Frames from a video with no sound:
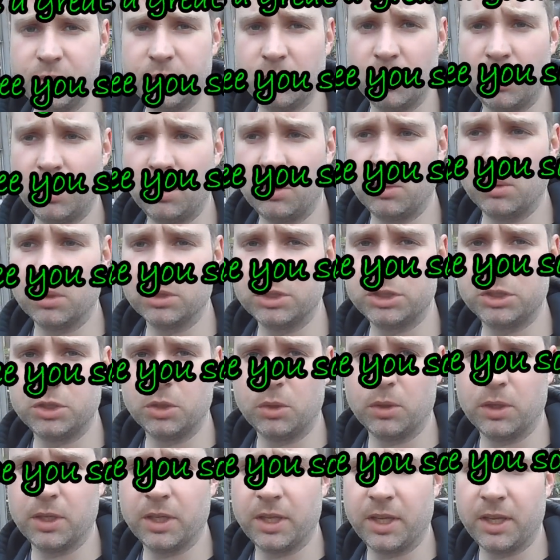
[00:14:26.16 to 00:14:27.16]
you all
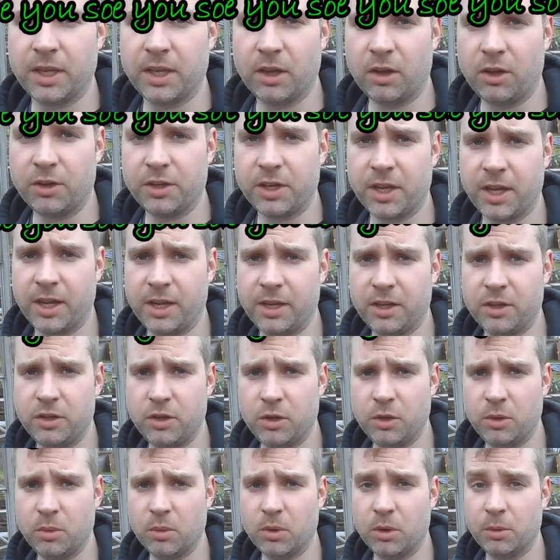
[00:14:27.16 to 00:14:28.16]
shortly on a
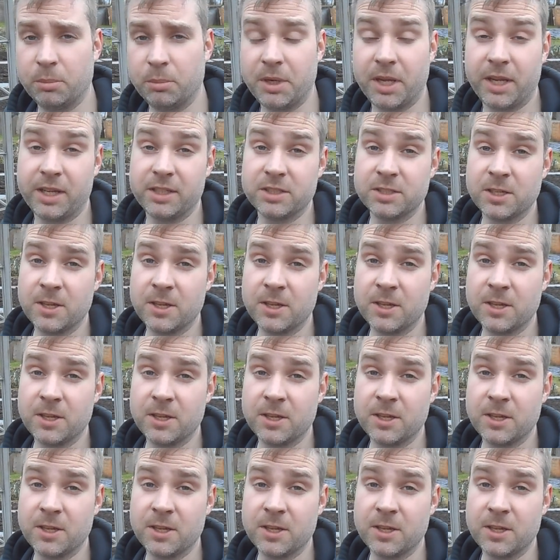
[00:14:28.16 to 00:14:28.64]
new update.